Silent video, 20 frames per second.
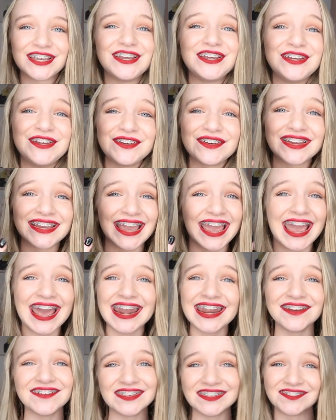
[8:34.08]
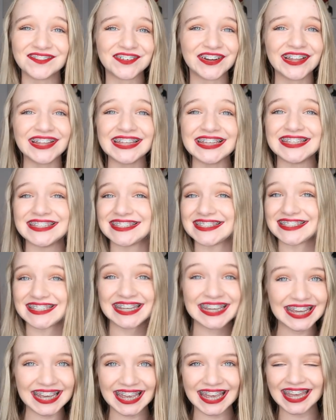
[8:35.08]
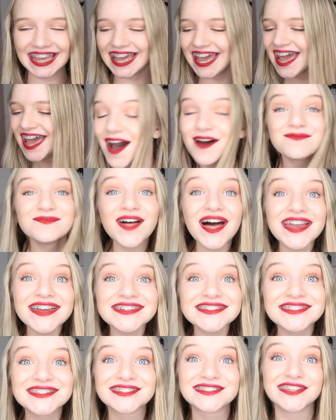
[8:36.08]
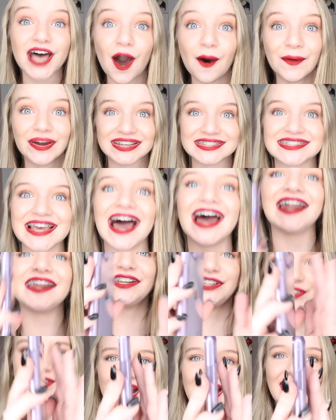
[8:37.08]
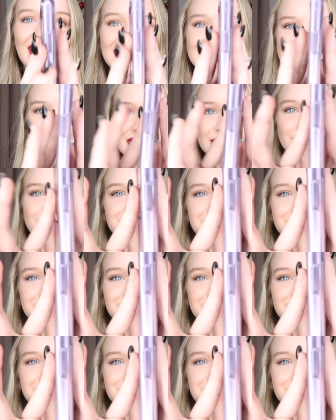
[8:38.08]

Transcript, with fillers: so you can't even really see it. I'm like so excited, you guys.